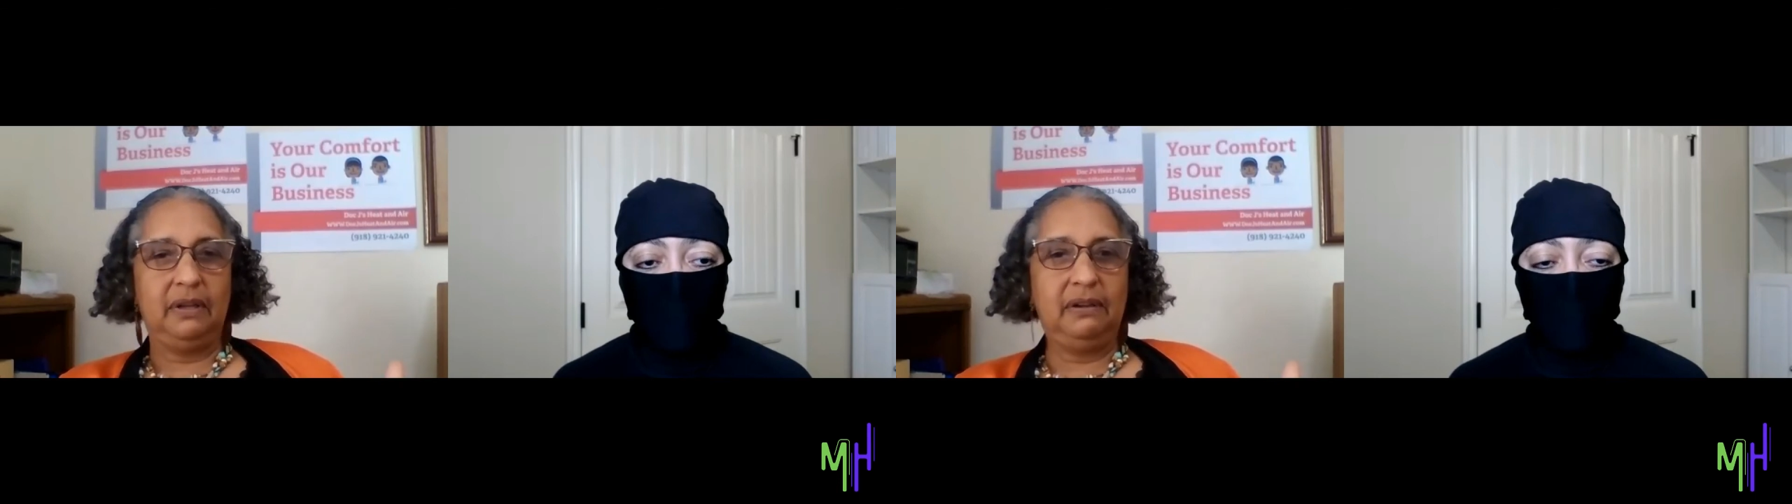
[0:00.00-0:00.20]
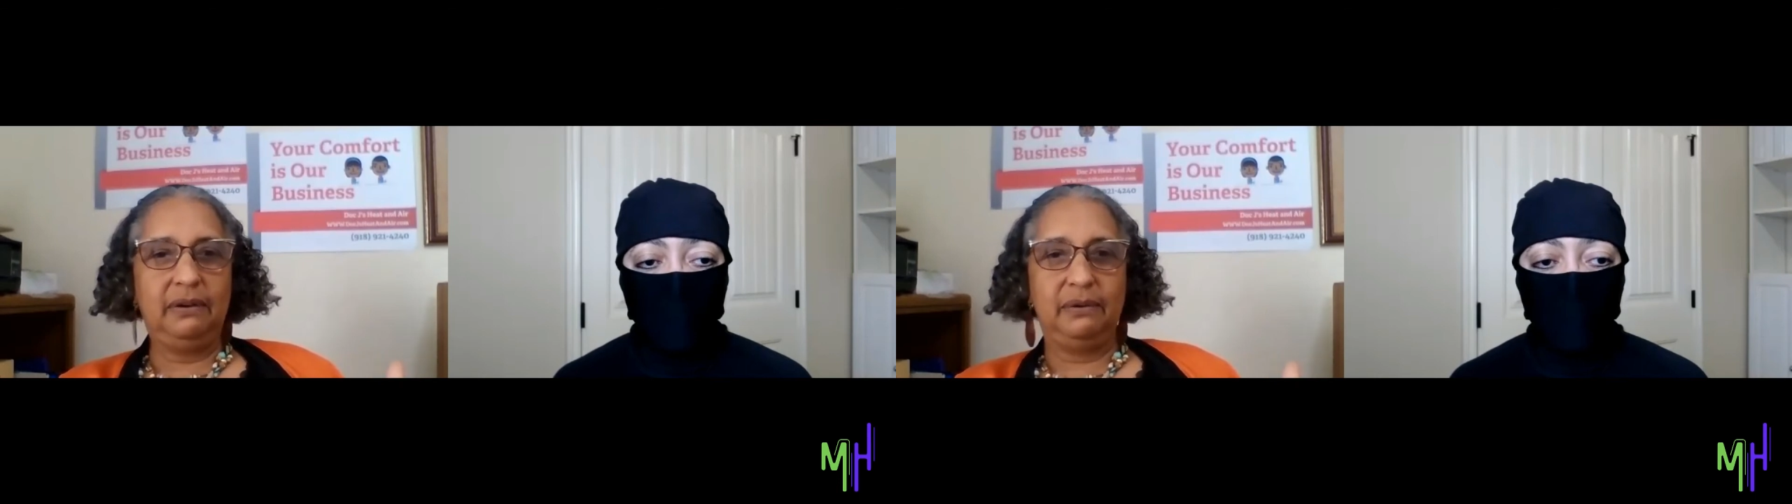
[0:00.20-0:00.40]

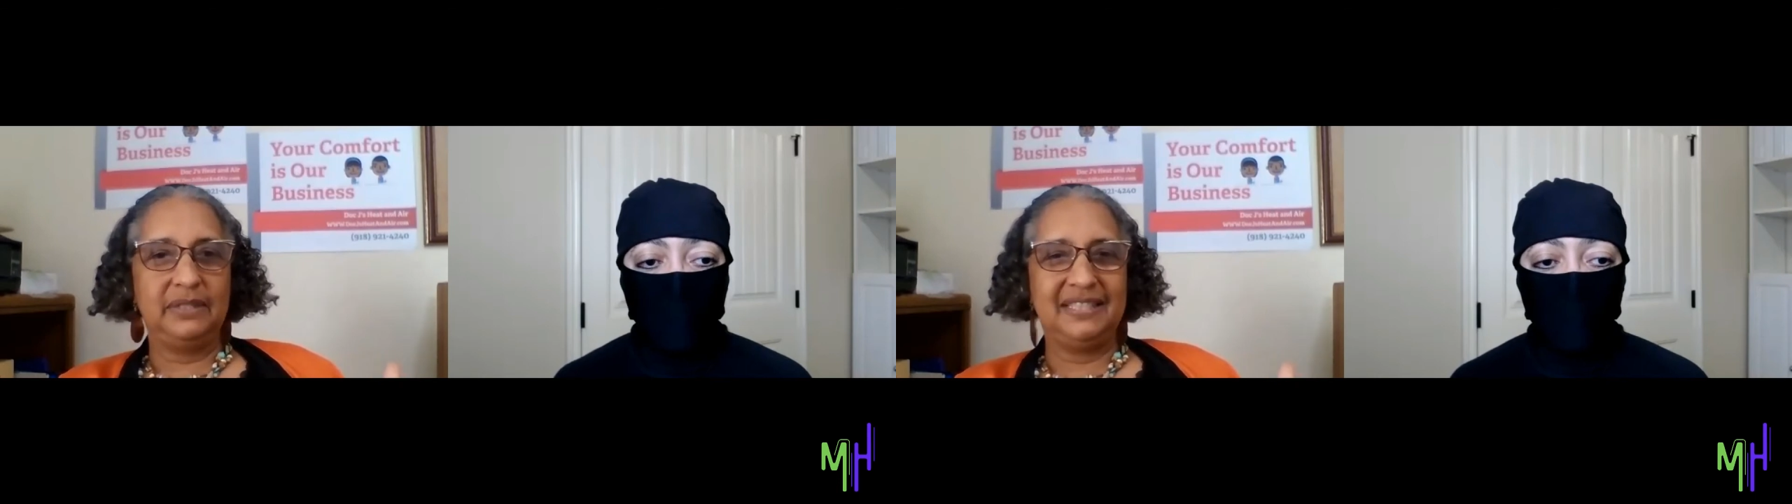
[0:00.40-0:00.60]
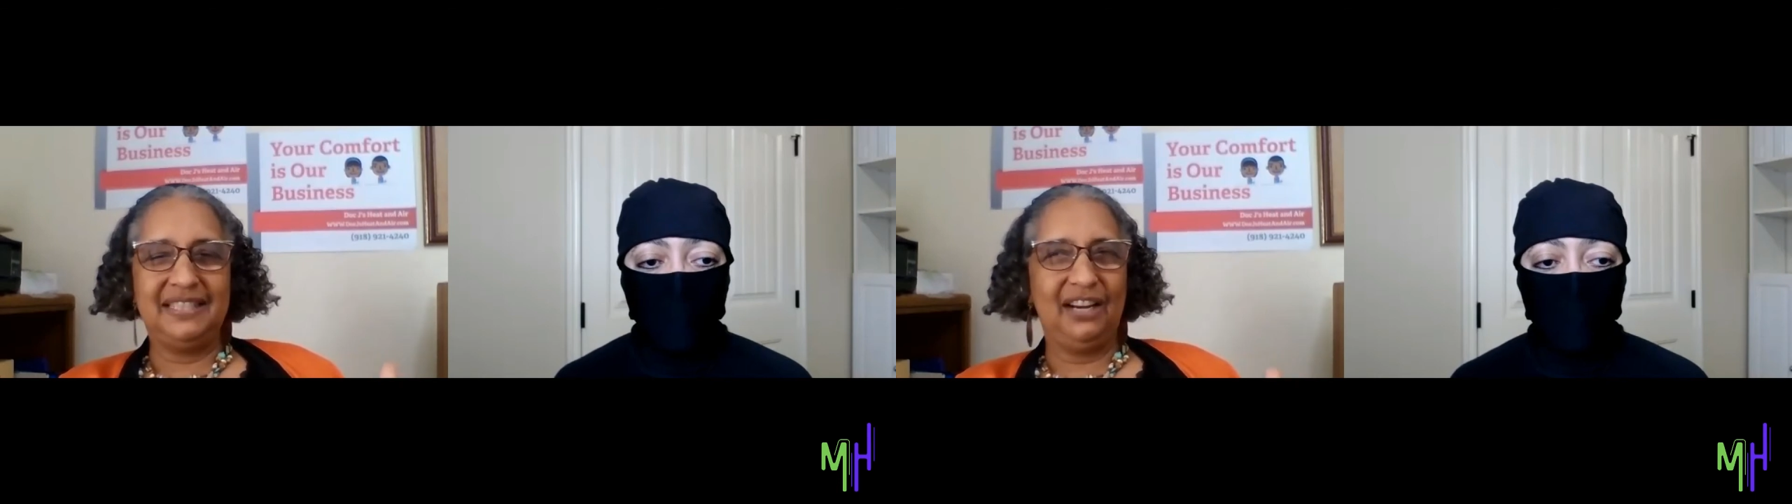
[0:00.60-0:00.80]

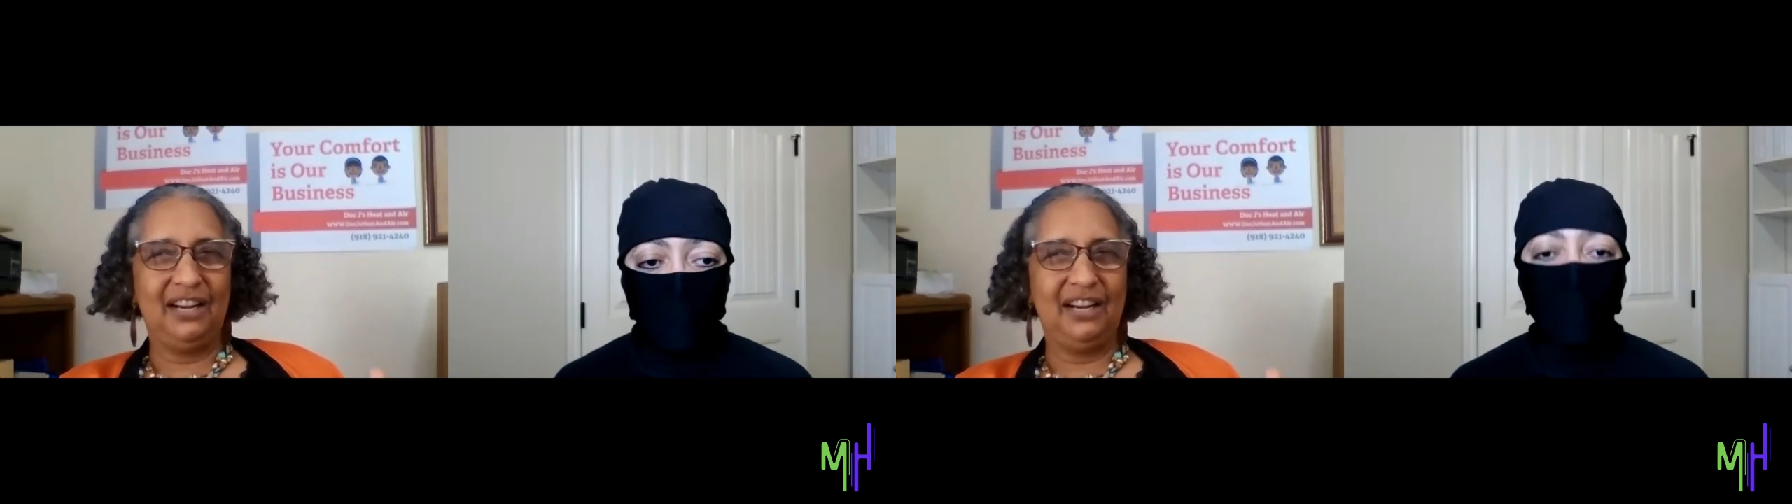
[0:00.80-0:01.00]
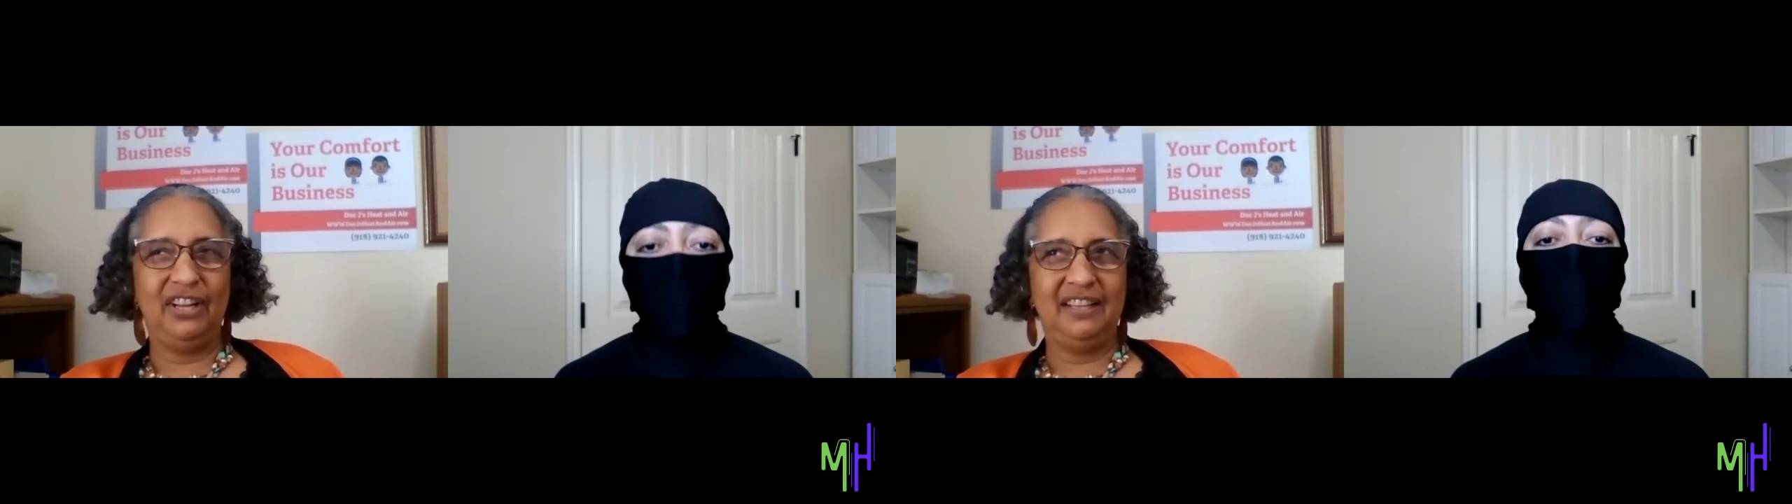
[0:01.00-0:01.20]
loans that are